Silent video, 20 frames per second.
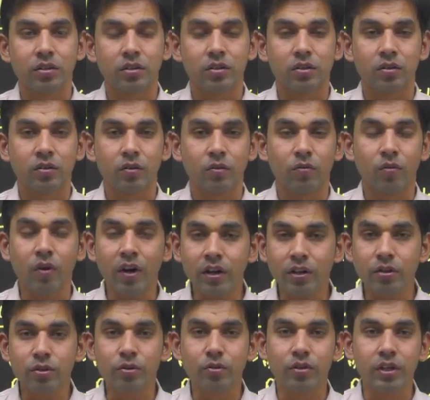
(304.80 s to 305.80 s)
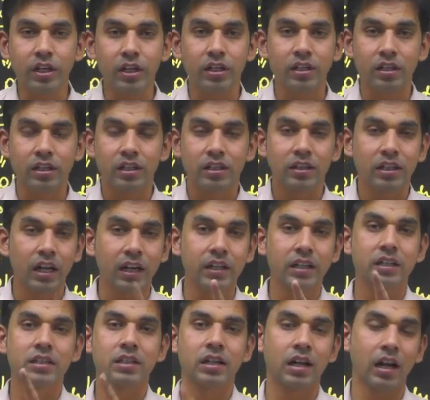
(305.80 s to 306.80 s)
what you did that is
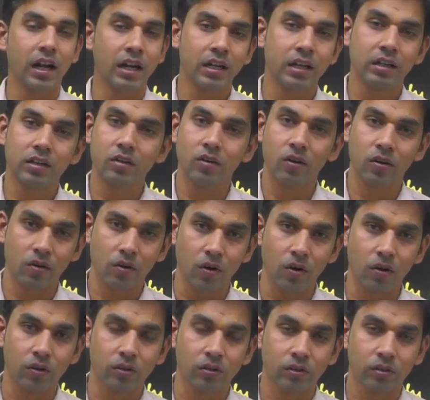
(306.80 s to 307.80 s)
right or wrong.